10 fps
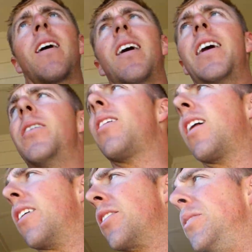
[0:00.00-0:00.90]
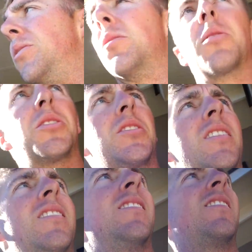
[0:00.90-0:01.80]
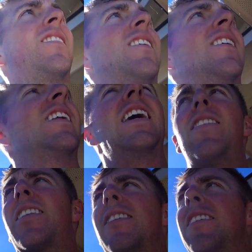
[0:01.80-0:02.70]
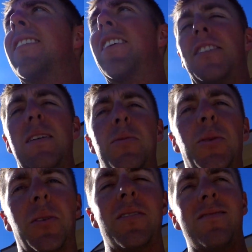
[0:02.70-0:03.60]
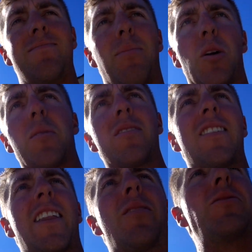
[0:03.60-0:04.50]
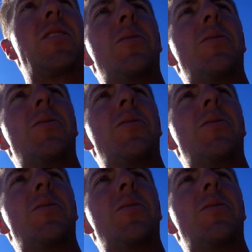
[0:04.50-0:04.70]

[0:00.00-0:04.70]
Uh, I know a lot of other YouTubers, they have like their, their typical barber that they always